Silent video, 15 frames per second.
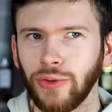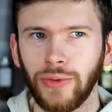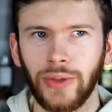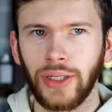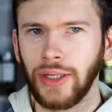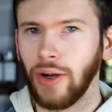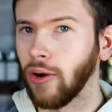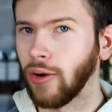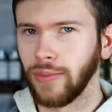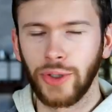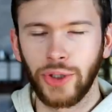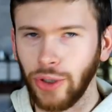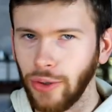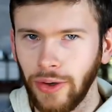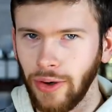which really aren't
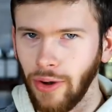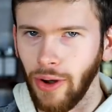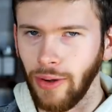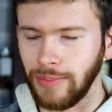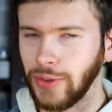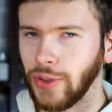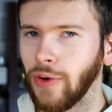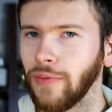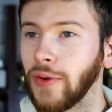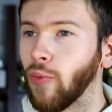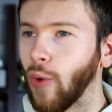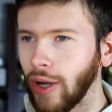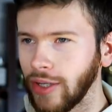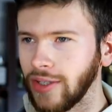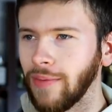mature at all. So if you
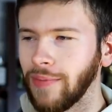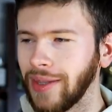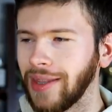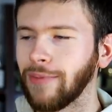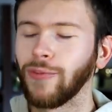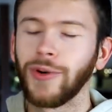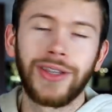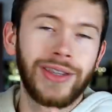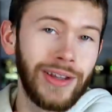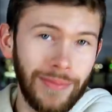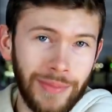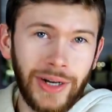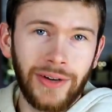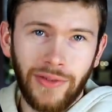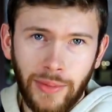want something that with
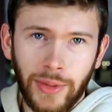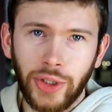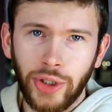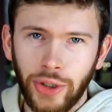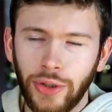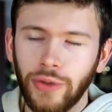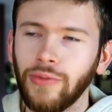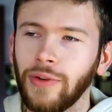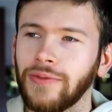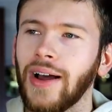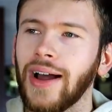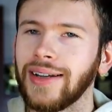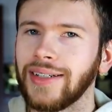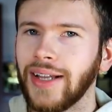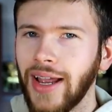a bit of a mature,
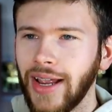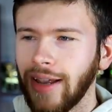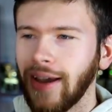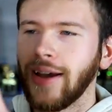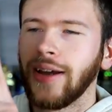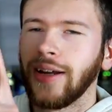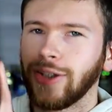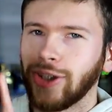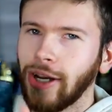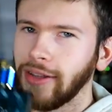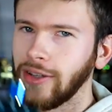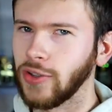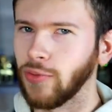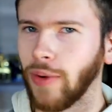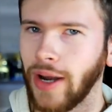refined take,
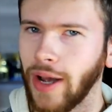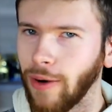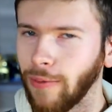check this one